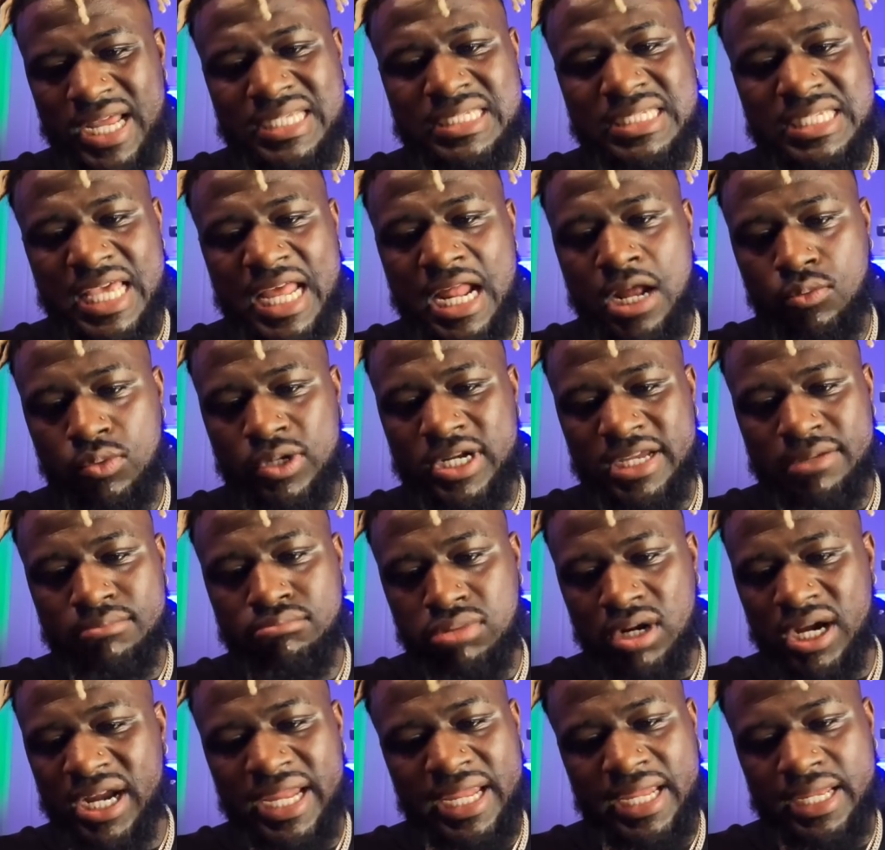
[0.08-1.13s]
I say I want a
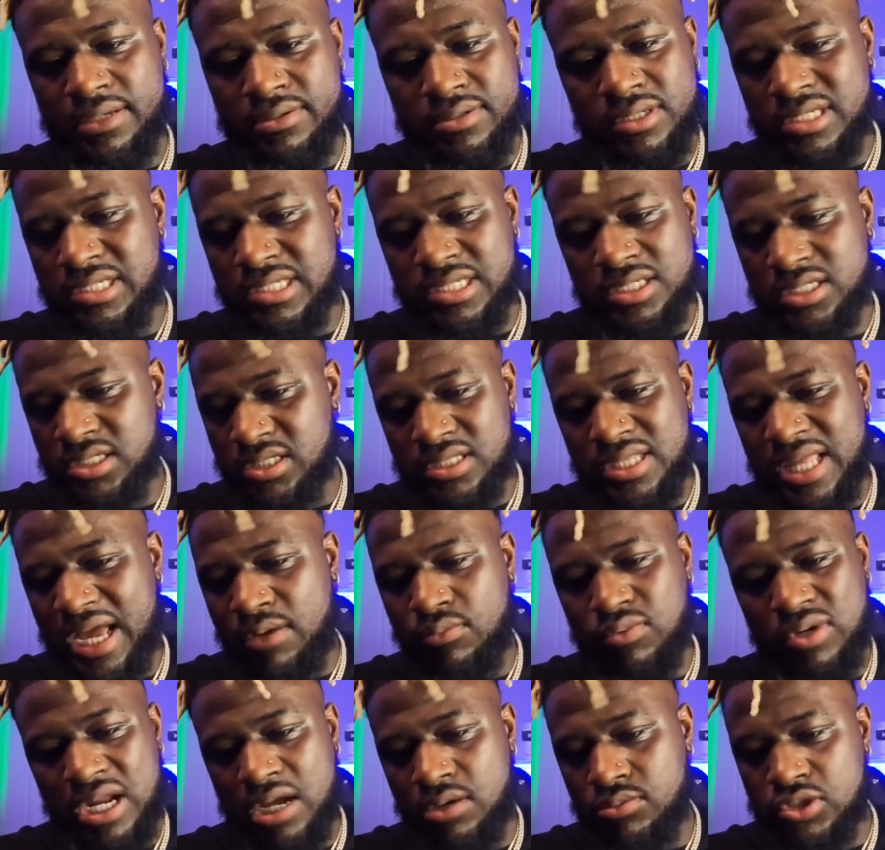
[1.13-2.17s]
brain, this is not
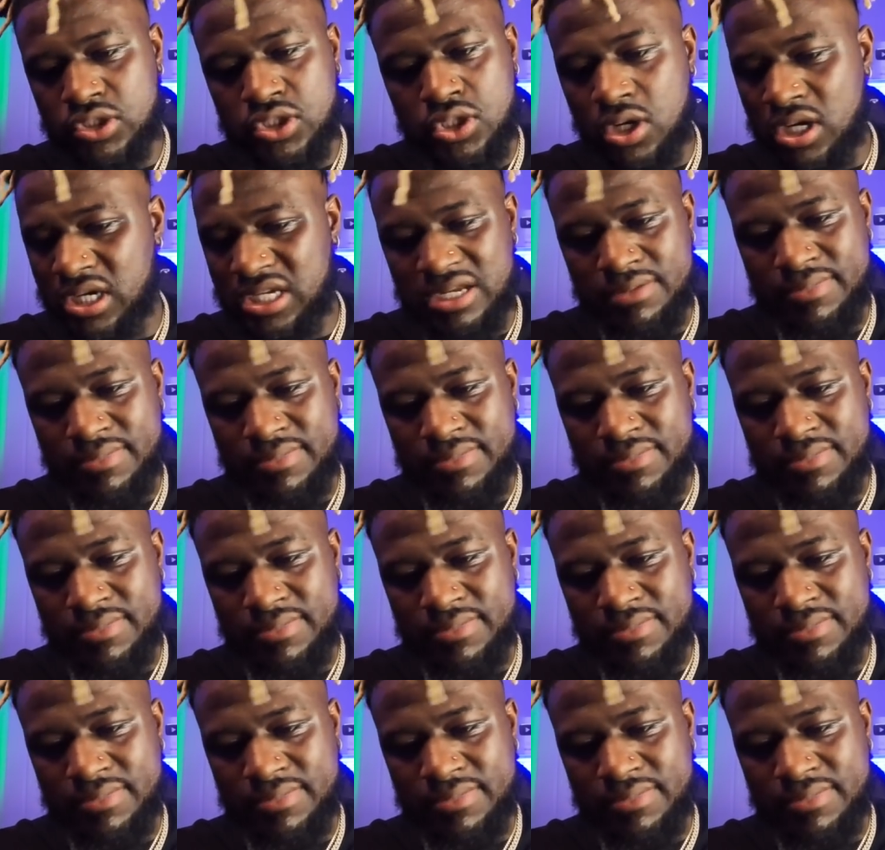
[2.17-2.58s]
what I was talking